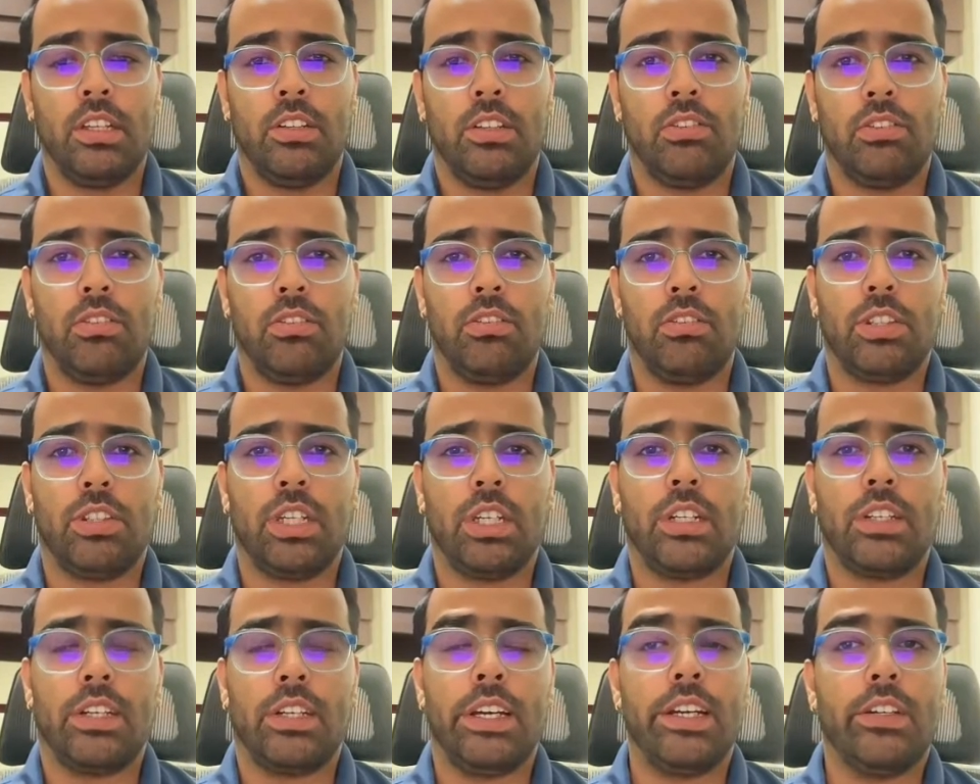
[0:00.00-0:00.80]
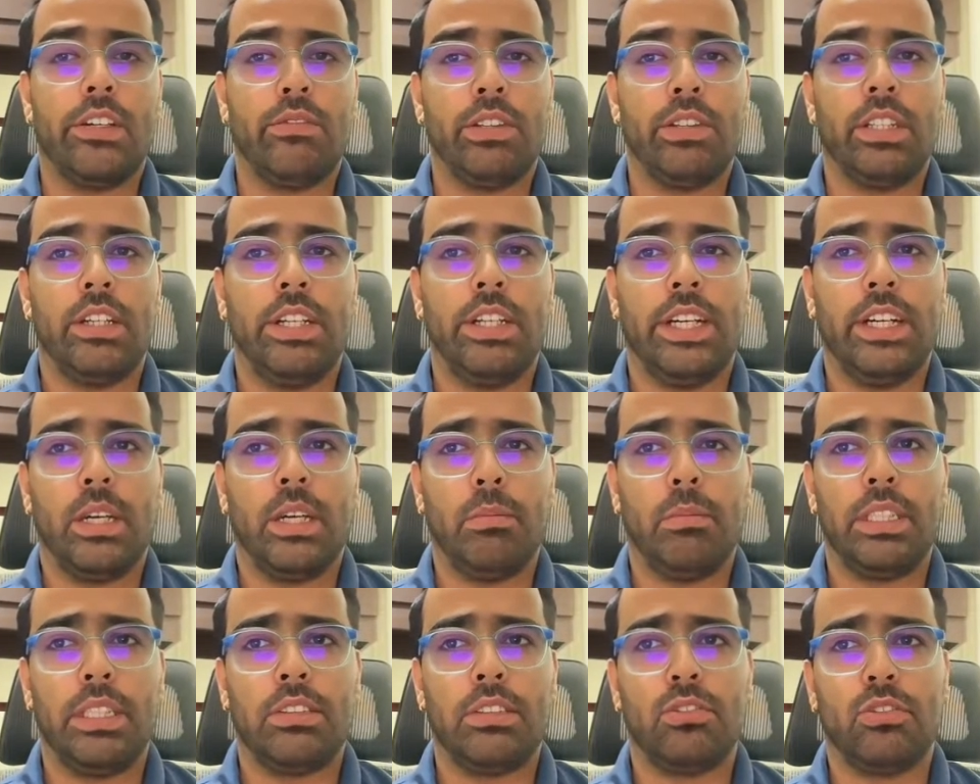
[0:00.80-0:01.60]
you can connect with the
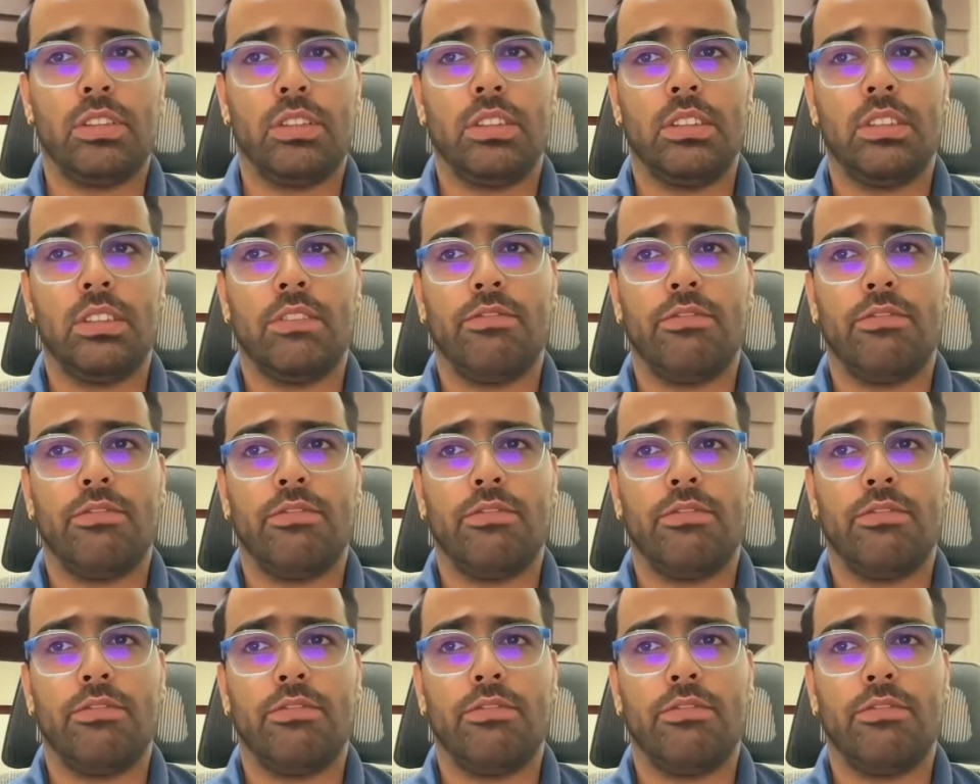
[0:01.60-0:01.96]
database. So this is the